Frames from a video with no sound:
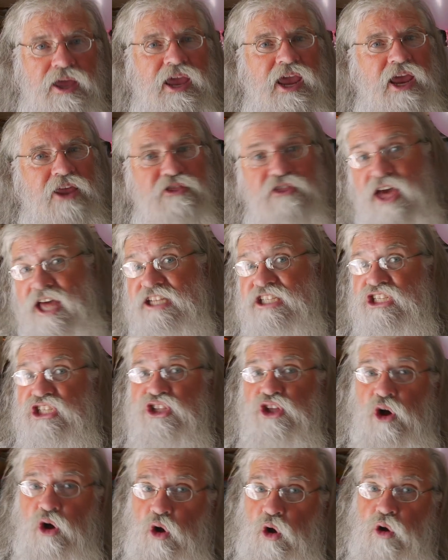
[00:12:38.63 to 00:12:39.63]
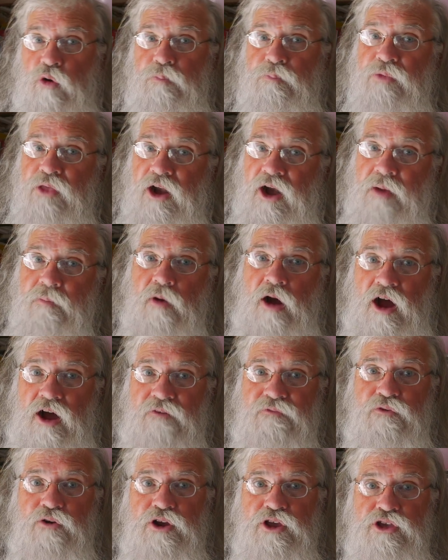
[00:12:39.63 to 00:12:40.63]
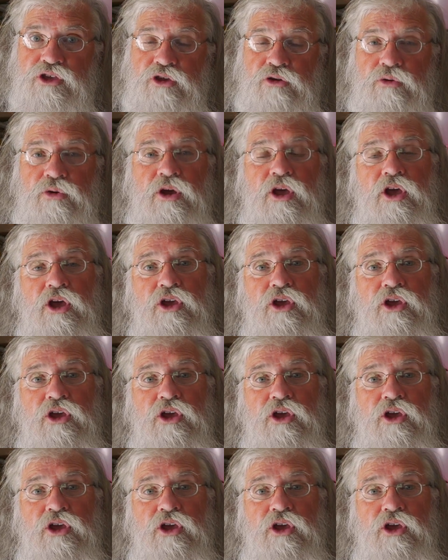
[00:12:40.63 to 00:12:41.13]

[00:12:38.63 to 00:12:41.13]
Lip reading: And that's the hope that I'm offering you.